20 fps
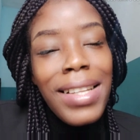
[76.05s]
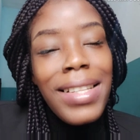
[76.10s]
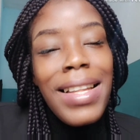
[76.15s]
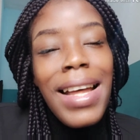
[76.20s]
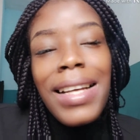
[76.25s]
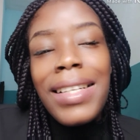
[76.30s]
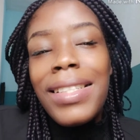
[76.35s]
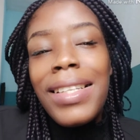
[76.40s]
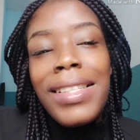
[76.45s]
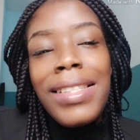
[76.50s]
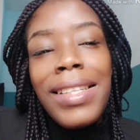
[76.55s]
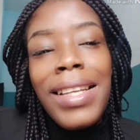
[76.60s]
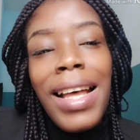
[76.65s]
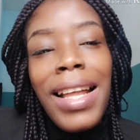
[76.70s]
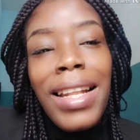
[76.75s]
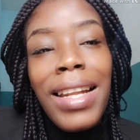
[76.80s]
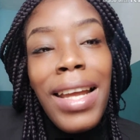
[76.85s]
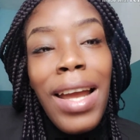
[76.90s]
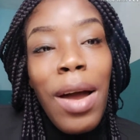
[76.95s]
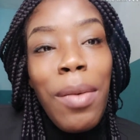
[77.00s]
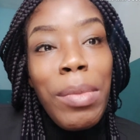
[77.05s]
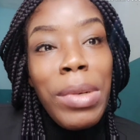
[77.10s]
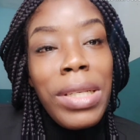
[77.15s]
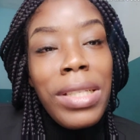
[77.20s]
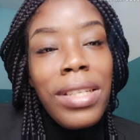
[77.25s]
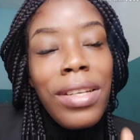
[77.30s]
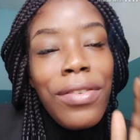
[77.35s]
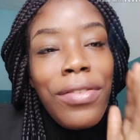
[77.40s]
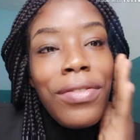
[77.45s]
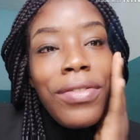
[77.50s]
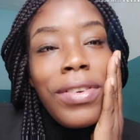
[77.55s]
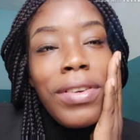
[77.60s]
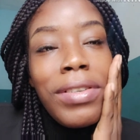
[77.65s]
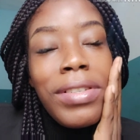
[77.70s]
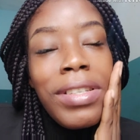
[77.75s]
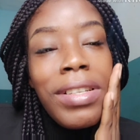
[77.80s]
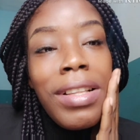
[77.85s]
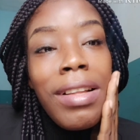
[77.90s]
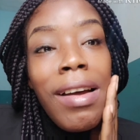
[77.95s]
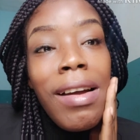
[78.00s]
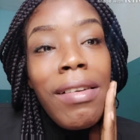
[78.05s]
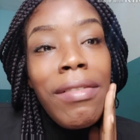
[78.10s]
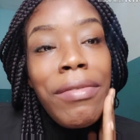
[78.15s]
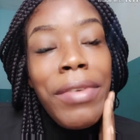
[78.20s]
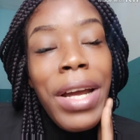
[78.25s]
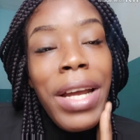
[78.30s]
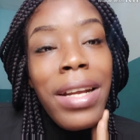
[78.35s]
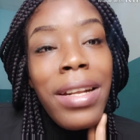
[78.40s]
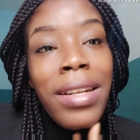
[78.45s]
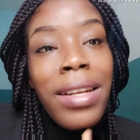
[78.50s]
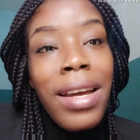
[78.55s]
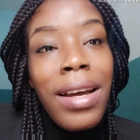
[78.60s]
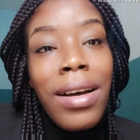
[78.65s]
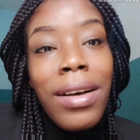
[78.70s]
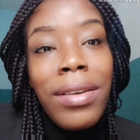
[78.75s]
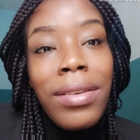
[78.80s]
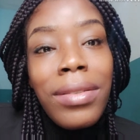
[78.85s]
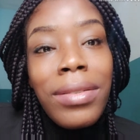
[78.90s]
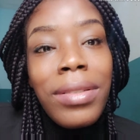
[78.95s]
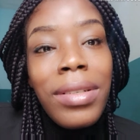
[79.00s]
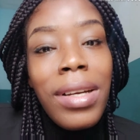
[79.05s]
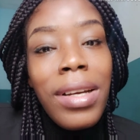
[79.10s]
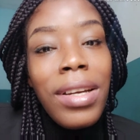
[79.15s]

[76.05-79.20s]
that's exactly how my skin feels like right now.